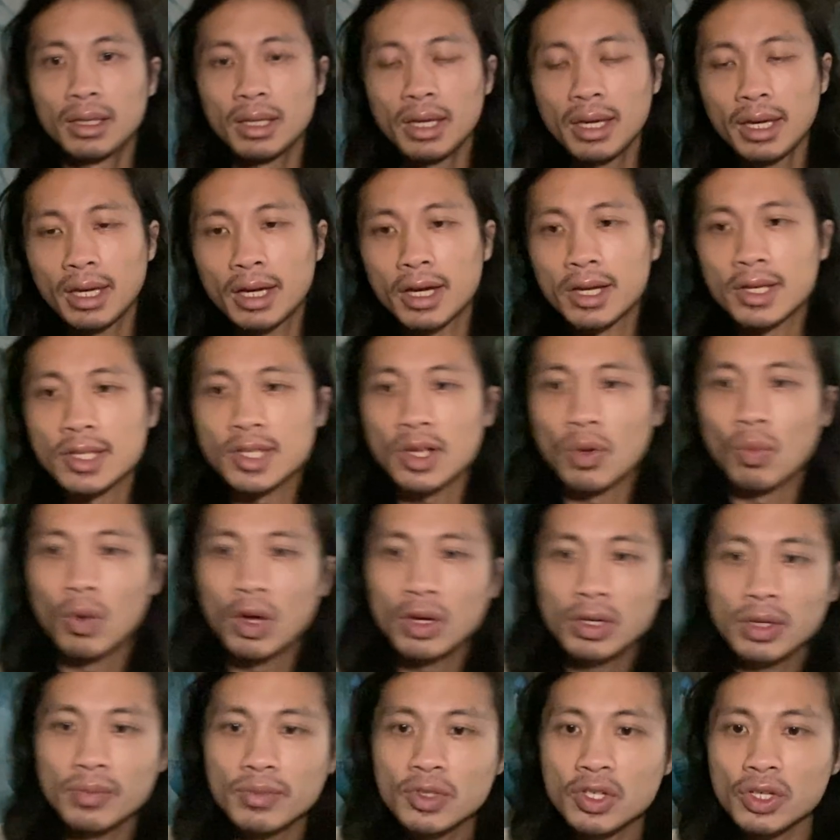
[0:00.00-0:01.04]
Hey guys, uh,
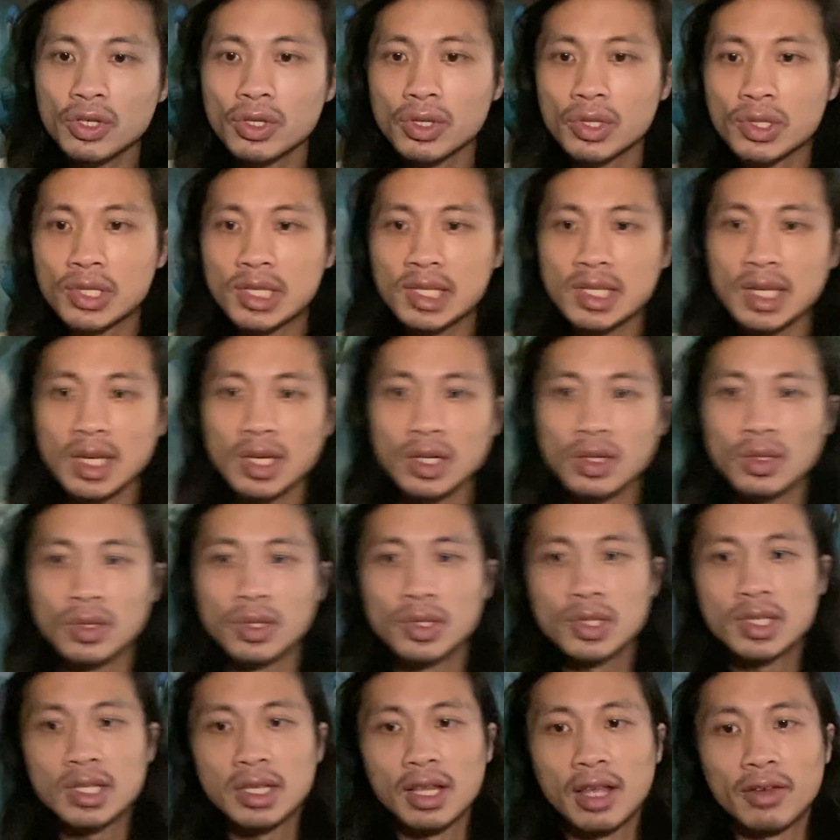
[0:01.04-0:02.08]
welcome to your
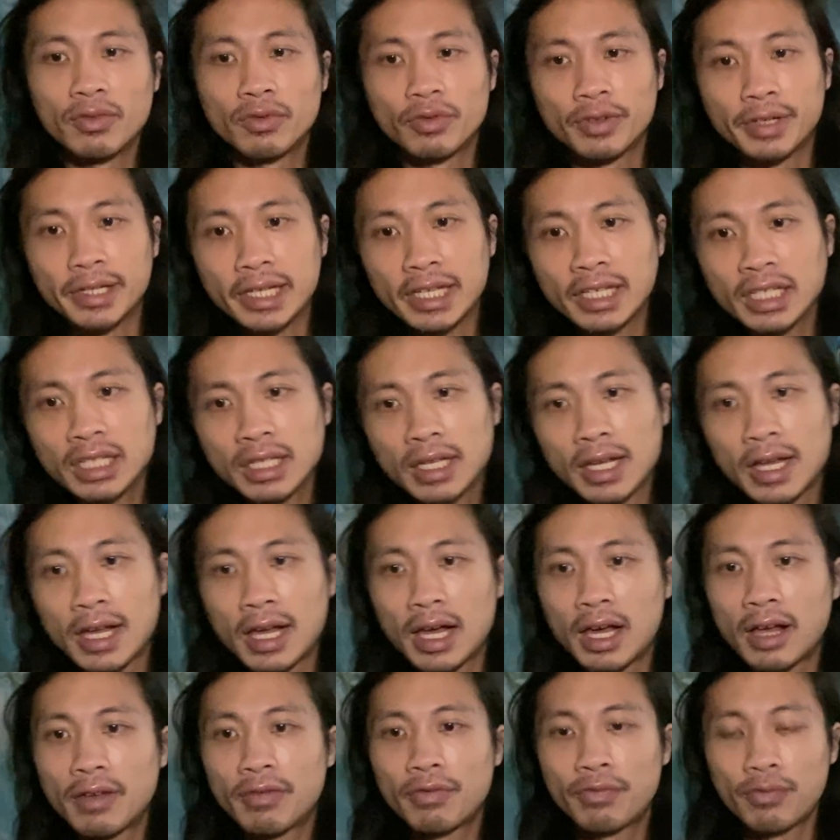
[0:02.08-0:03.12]
singles love reading
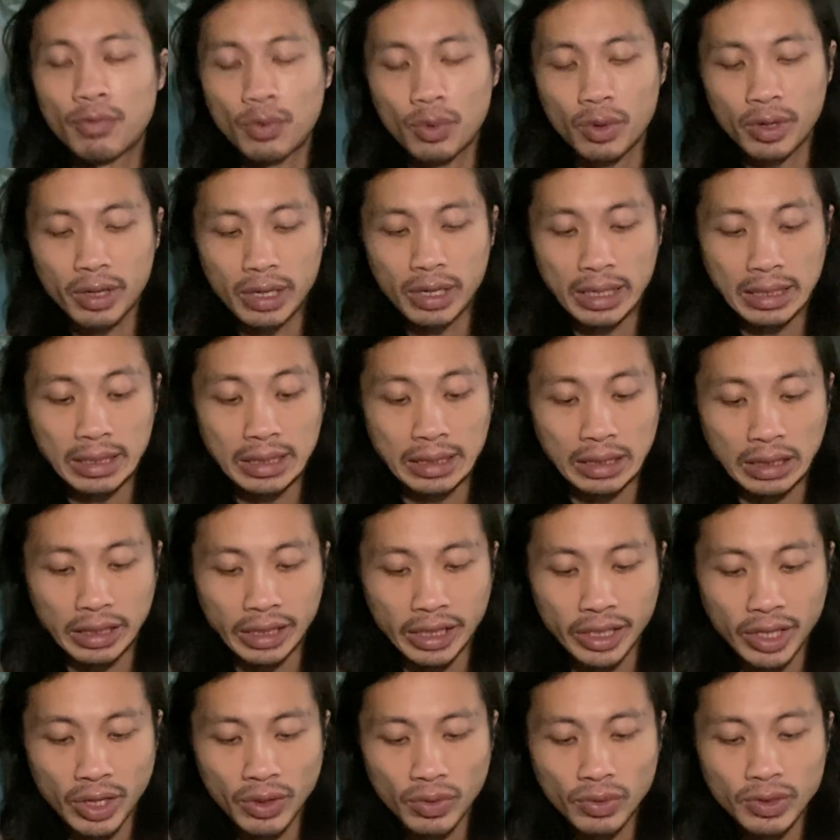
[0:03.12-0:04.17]
uh, for Leo.
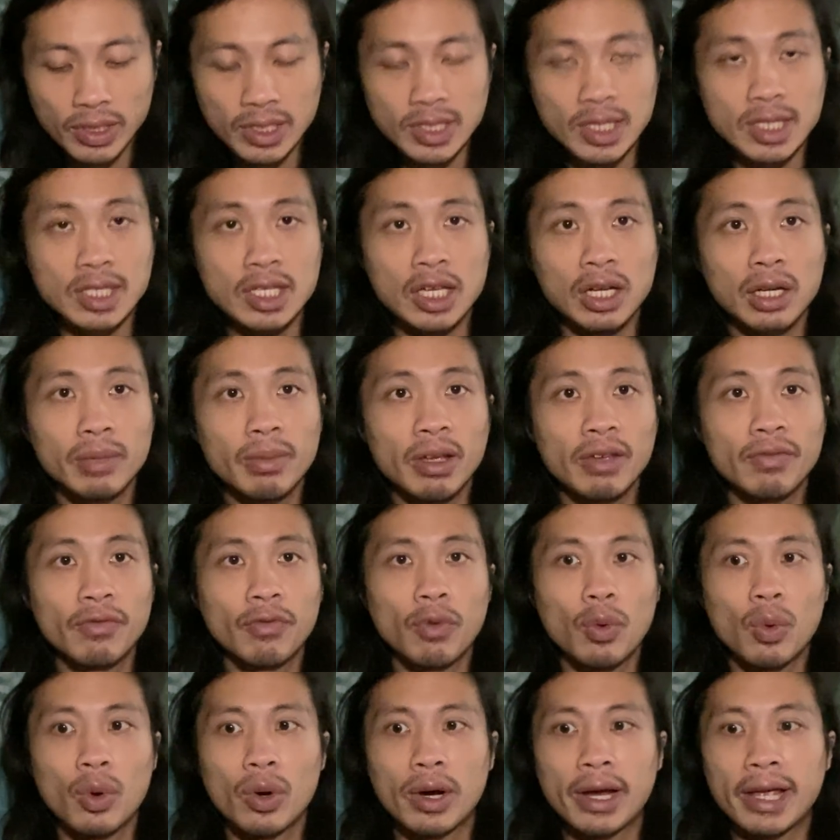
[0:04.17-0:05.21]
This is going to be
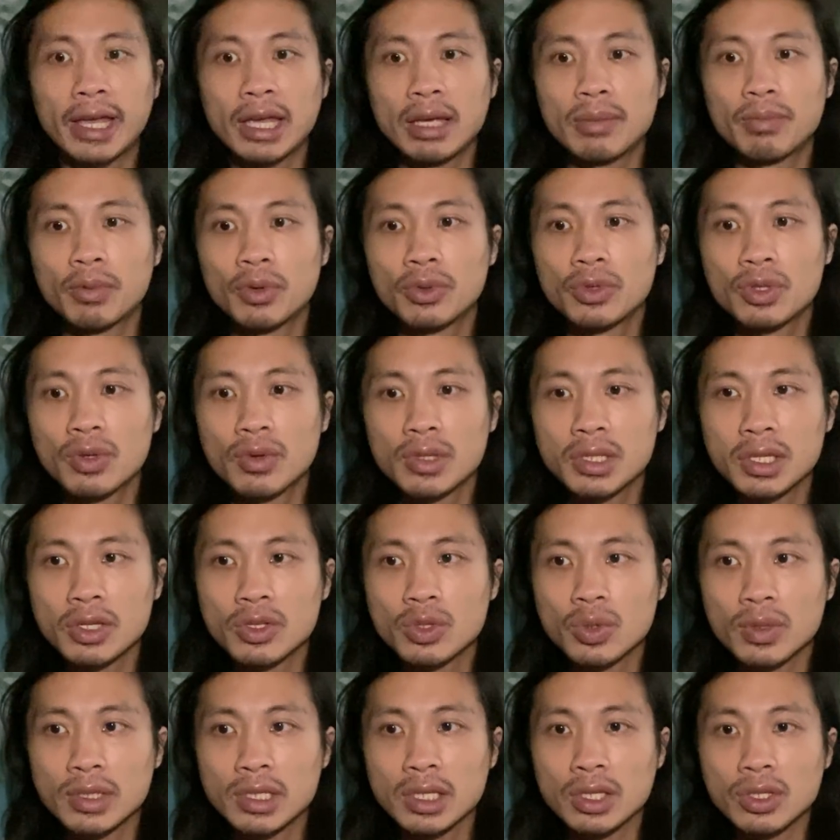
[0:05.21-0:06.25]
for April
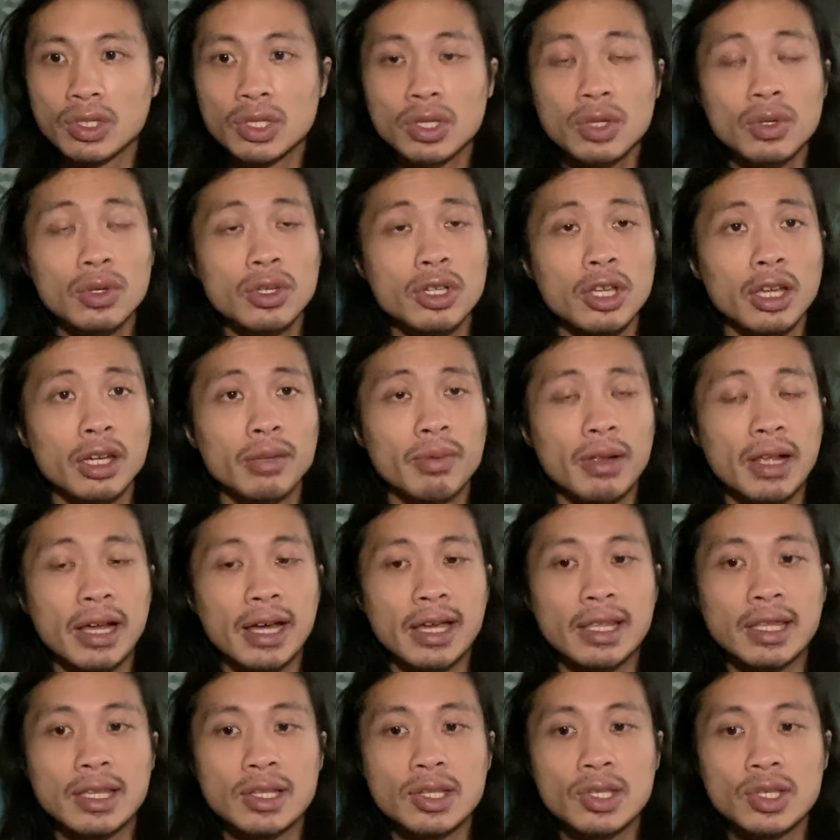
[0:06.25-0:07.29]
2022. You can
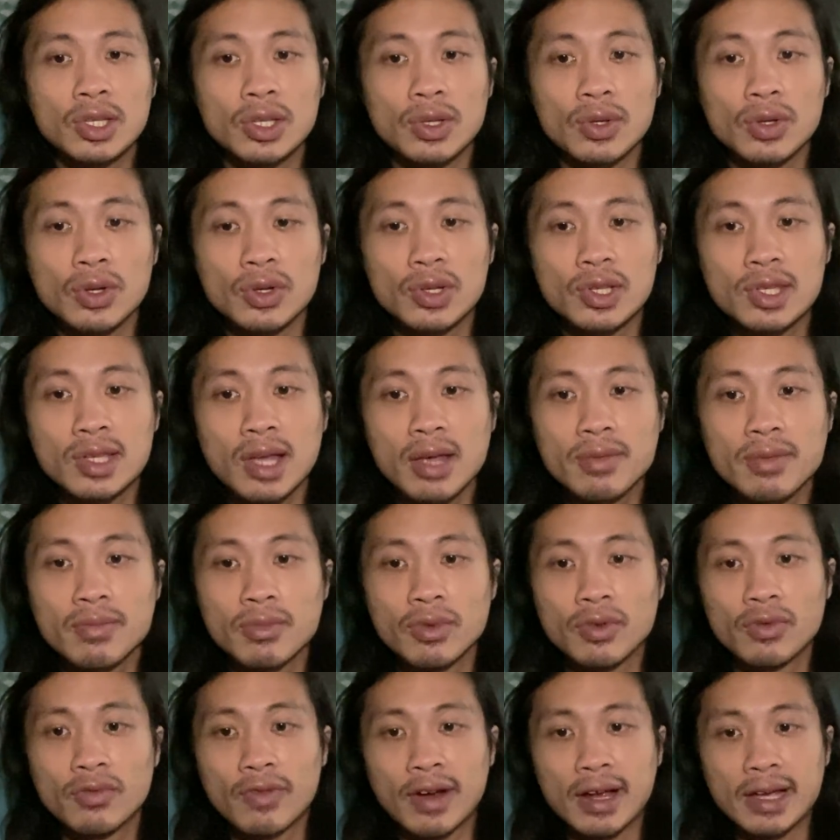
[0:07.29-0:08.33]
apply this to your sun,
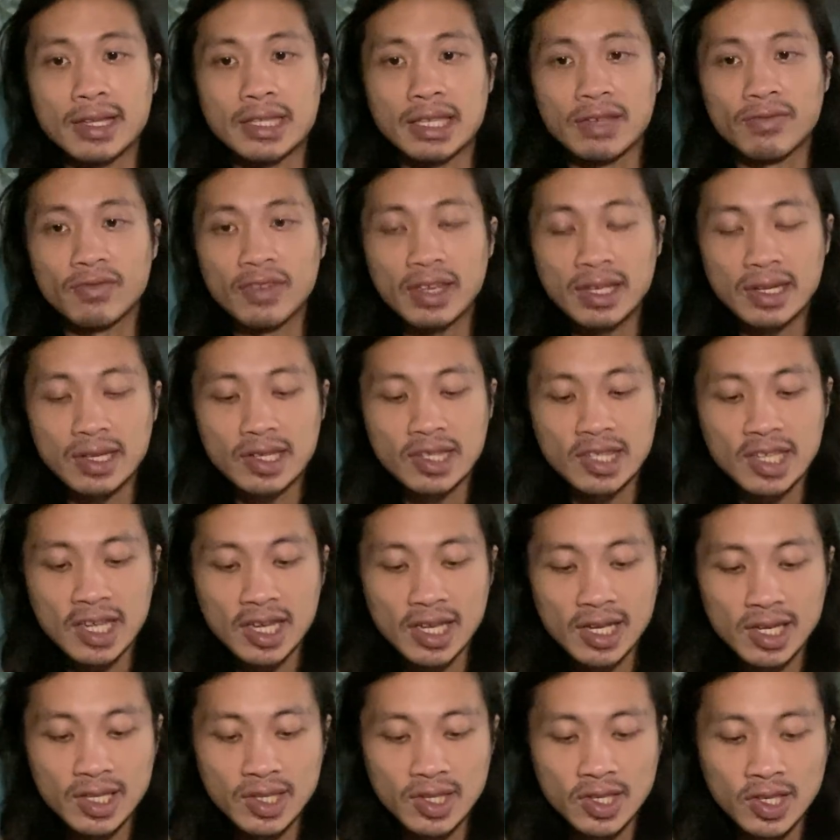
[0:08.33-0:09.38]
moon, rising, Venus
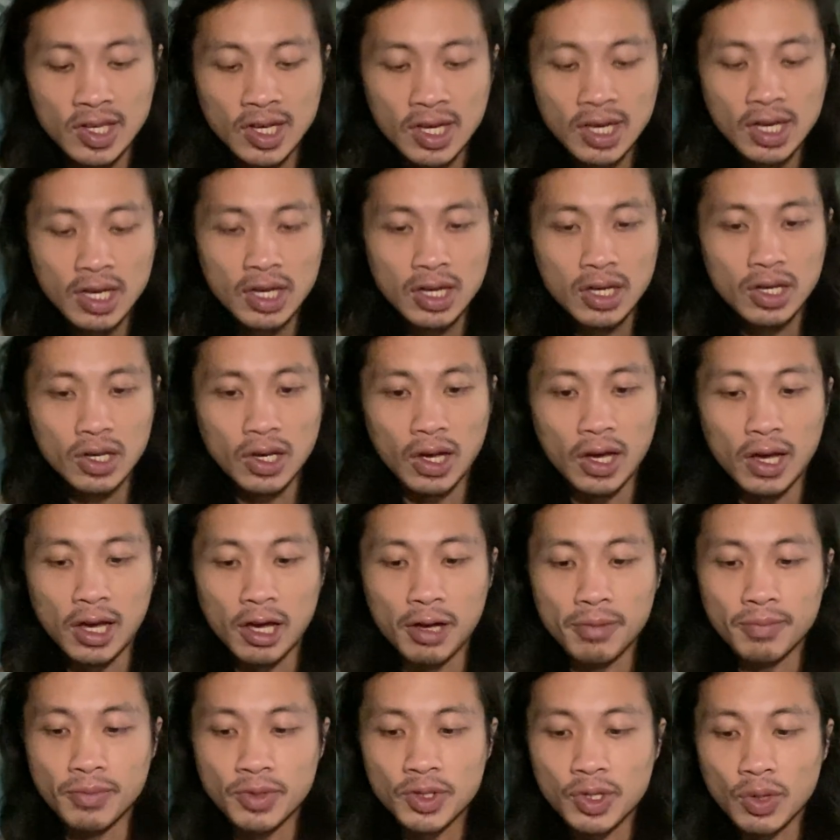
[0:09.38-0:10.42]
signs.
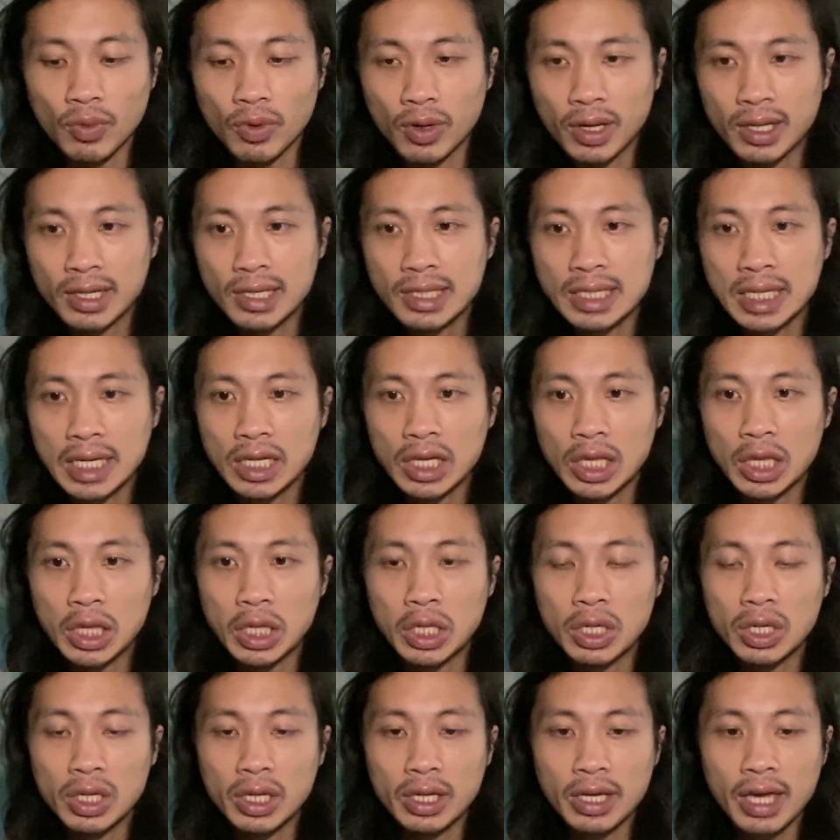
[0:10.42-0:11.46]
Um, so we're going to take a
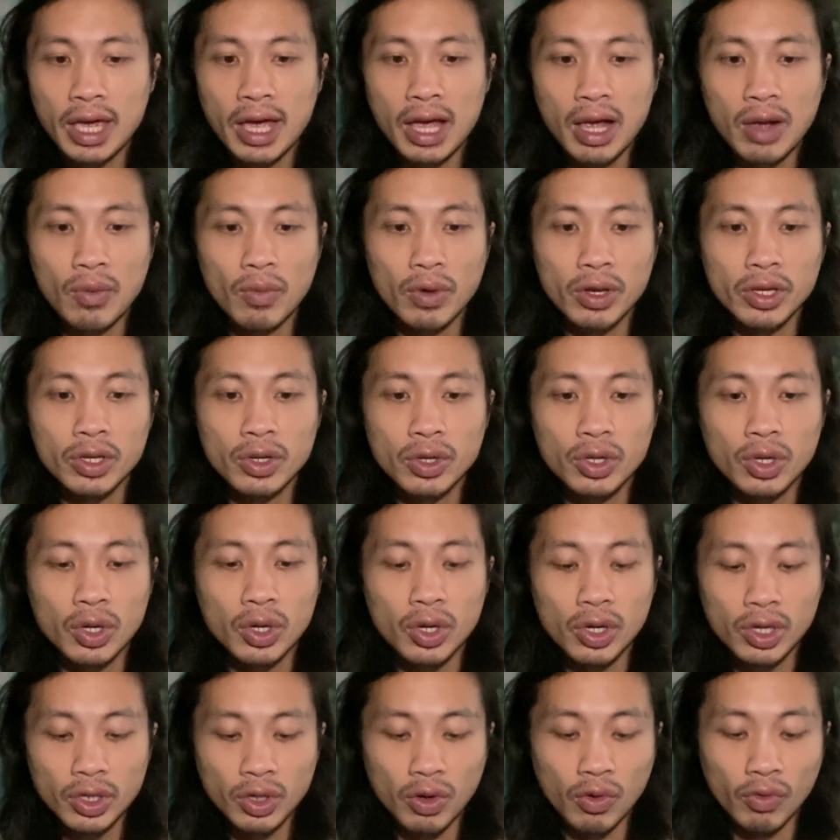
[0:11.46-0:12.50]
look at what your
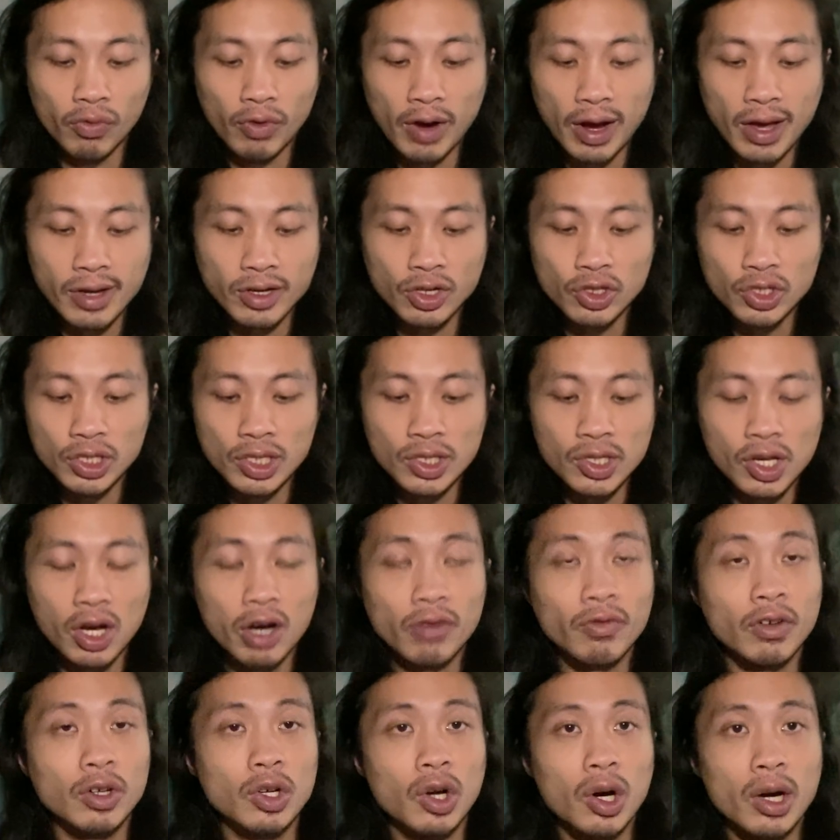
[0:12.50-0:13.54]
current overall energies are
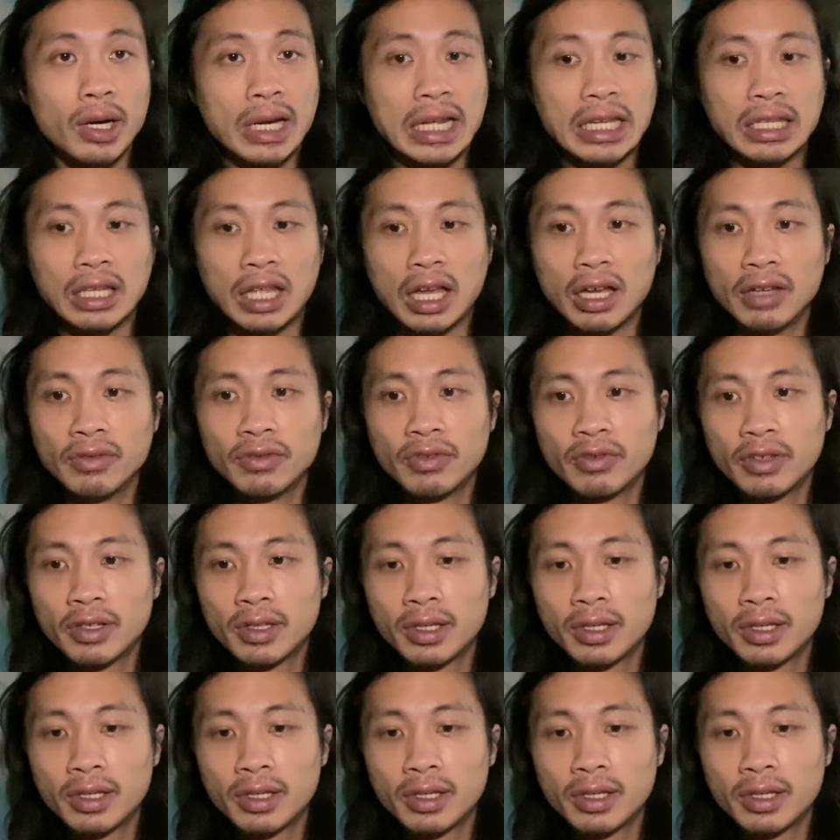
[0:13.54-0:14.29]
regarding love.